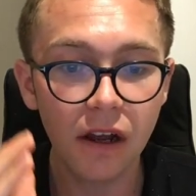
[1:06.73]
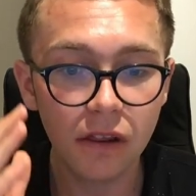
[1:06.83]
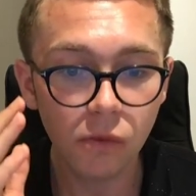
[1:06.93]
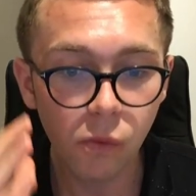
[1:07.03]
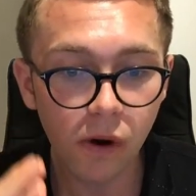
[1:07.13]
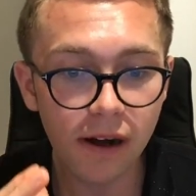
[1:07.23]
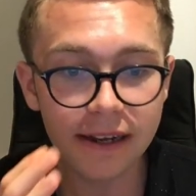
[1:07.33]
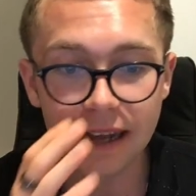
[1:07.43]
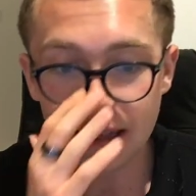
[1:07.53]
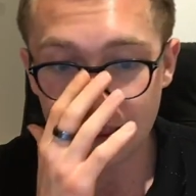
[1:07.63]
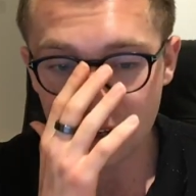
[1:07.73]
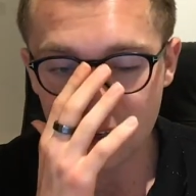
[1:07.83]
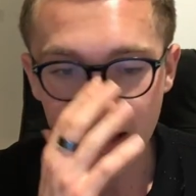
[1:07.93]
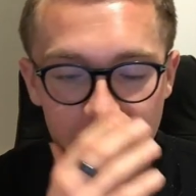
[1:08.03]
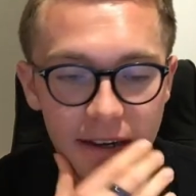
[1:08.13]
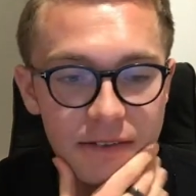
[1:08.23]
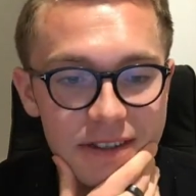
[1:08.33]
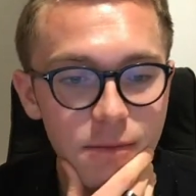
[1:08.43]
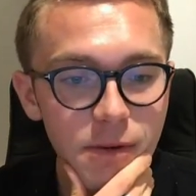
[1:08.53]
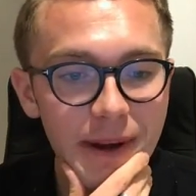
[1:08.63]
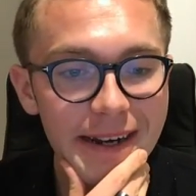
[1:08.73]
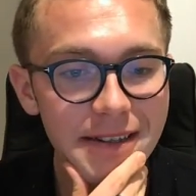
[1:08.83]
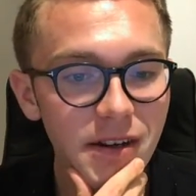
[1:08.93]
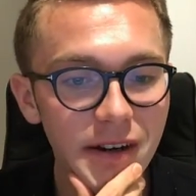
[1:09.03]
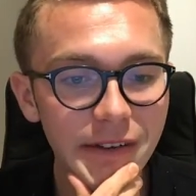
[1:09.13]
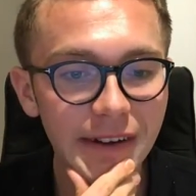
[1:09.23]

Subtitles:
The work ethic that I've seen with Pakistani